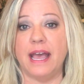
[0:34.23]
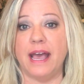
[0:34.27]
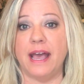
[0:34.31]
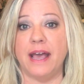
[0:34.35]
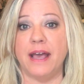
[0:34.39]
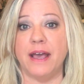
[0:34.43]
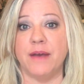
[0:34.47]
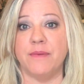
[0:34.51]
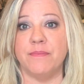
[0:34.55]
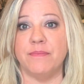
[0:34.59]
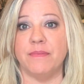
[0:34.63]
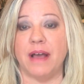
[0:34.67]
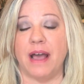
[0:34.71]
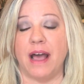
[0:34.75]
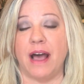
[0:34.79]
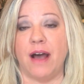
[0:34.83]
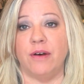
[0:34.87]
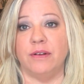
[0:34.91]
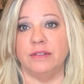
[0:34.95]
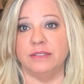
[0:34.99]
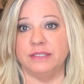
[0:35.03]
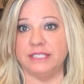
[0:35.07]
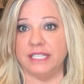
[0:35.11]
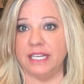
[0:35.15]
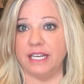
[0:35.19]

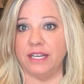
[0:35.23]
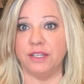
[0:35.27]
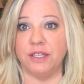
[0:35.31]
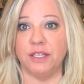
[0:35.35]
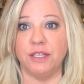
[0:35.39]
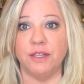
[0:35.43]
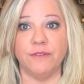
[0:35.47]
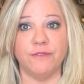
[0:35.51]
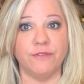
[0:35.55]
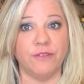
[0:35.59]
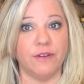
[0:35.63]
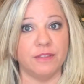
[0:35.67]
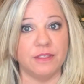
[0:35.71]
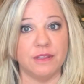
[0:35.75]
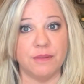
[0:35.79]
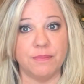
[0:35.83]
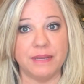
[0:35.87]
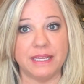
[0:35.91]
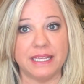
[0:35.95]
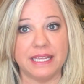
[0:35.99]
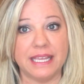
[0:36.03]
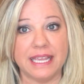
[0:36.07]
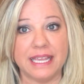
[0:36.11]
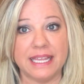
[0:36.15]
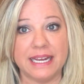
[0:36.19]
I'll tell you from the
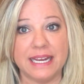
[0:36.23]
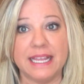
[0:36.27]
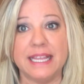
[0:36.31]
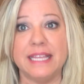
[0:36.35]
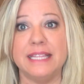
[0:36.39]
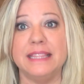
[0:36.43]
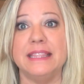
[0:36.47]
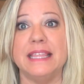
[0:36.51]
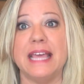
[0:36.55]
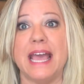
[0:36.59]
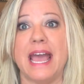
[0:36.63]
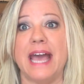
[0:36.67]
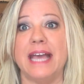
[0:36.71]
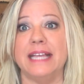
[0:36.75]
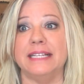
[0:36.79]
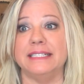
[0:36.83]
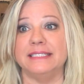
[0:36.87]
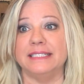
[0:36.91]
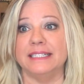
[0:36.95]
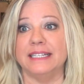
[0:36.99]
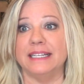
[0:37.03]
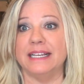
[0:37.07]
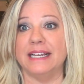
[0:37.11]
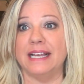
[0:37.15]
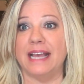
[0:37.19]
beginning
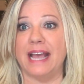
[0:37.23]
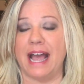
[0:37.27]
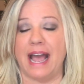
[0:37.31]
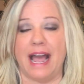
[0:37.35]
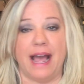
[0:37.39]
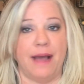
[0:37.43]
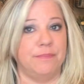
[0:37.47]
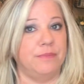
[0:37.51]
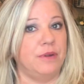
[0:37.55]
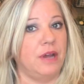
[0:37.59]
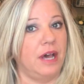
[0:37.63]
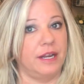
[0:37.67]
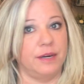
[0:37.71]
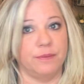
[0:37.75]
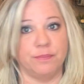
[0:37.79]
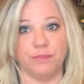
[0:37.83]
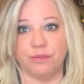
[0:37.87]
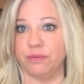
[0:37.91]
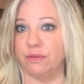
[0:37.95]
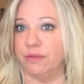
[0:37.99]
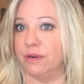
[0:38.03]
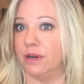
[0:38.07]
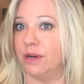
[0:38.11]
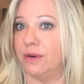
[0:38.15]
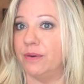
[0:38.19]
that I'm not a
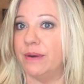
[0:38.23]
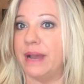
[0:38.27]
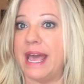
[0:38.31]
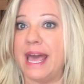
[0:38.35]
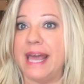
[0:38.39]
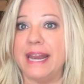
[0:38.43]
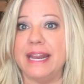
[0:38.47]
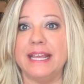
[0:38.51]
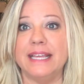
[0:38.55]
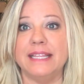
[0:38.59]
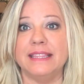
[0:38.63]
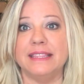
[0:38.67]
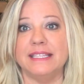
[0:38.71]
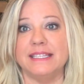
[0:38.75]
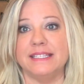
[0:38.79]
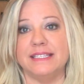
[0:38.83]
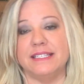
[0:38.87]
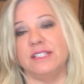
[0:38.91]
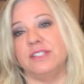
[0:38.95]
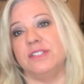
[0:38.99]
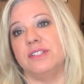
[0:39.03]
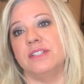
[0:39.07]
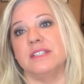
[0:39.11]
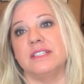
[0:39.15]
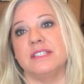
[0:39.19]
pro at it.
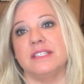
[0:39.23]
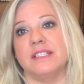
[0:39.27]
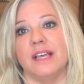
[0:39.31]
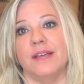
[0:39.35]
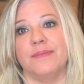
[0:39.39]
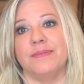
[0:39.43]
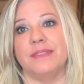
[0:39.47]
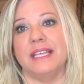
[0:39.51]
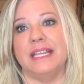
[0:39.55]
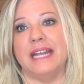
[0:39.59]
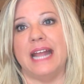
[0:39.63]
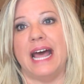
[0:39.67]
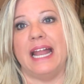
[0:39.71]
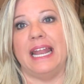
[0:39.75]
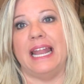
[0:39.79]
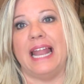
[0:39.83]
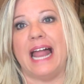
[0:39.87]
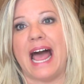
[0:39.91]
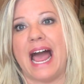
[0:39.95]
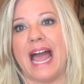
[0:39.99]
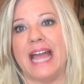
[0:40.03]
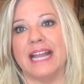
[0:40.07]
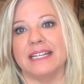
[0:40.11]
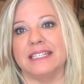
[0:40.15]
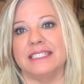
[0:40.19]
This is just something I
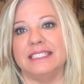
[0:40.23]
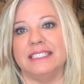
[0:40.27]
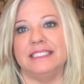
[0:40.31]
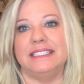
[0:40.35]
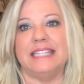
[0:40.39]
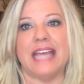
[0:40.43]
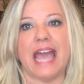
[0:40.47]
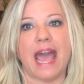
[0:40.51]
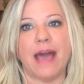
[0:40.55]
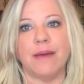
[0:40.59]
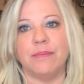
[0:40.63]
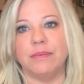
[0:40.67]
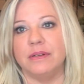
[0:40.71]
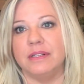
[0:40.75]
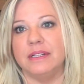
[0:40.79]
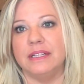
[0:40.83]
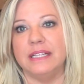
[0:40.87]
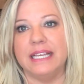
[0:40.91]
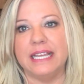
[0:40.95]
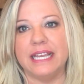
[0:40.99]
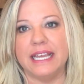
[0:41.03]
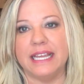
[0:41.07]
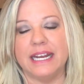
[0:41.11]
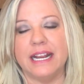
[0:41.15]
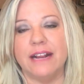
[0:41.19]
like to
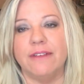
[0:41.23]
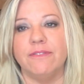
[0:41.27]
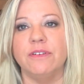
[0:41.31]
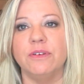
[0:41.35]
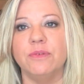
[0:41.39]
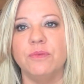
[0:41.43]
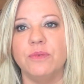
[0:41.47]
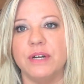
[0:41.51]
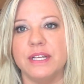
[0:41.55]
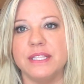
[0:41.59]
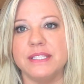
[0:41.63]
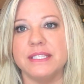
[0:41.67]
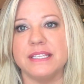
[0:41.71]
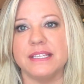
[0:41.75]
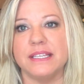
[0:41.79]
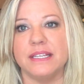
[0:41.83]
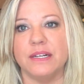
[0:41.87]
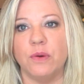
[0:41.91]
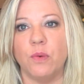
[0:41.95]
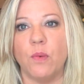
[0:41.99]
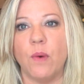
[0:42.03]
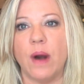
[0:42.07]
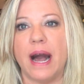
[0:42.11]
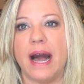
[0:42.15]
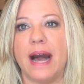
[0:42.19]
dabble in every once
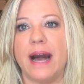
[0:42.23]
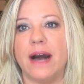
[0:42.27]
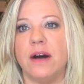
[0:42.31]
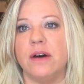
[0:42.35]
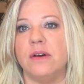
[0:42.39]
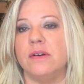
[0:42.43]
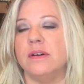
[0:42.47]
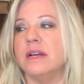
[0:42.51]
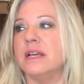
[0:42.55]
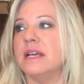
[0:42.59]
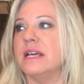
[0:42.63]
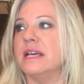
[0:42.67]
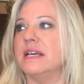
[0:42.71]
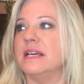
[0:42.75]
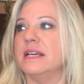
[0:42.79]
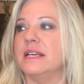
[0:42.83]
in a while.